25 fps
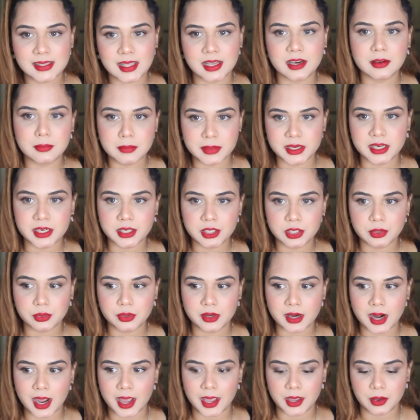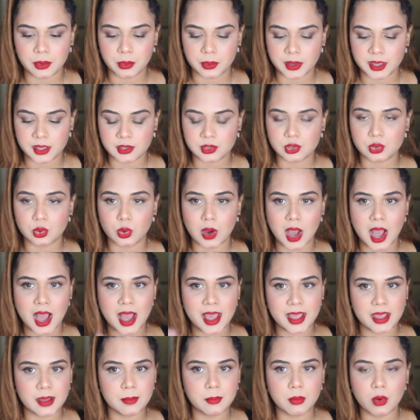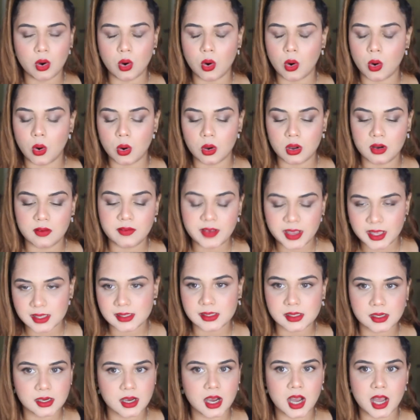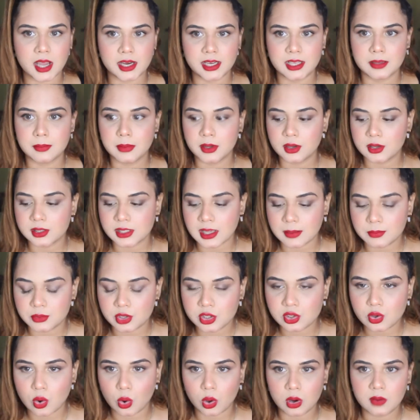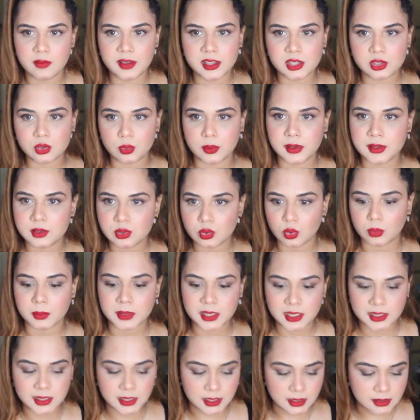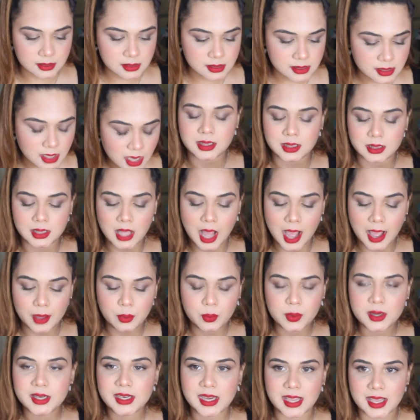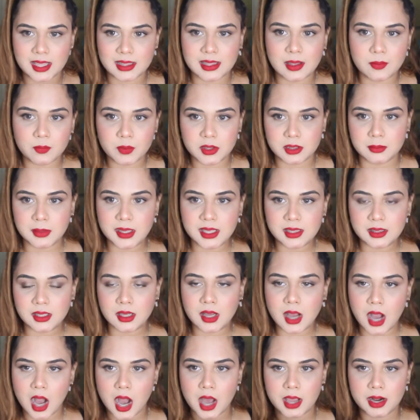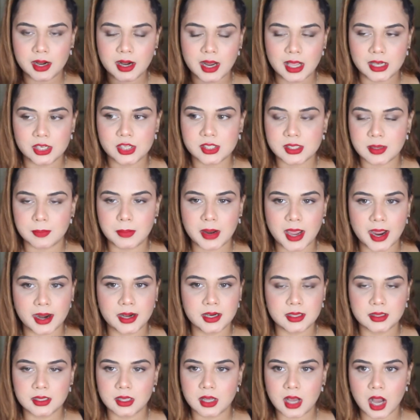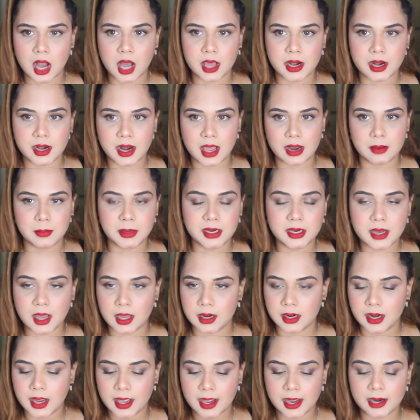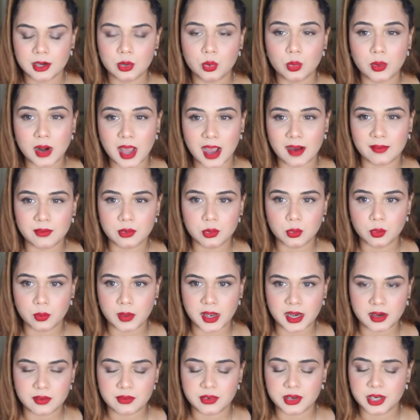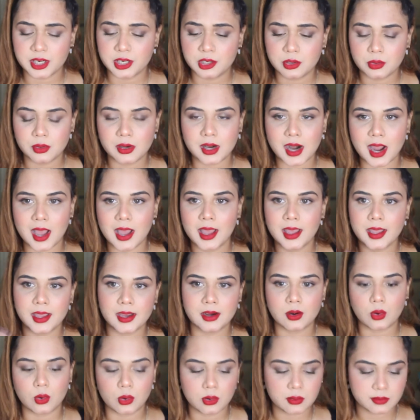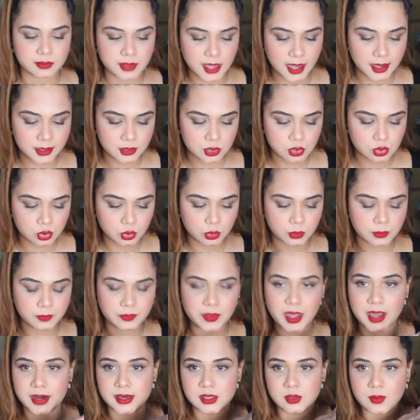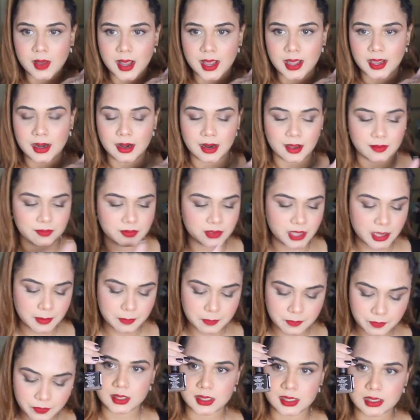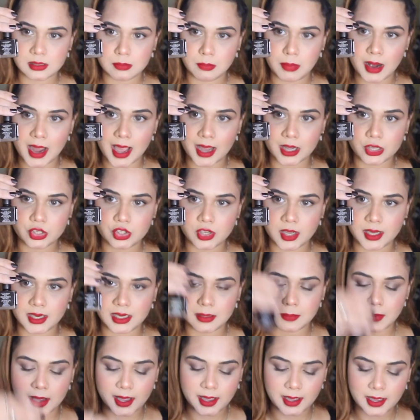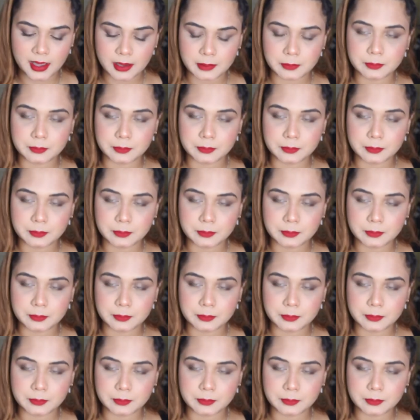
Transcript: than a minute to dry, okay? So I am always in a hurry because I'm just always doing so many things. I will take them with me in the car and I'll just apply it in the car and I'll be done. Like, I don't have to wait for it to dry and all of that. So that is why I love them. This is Black Cherry Pie.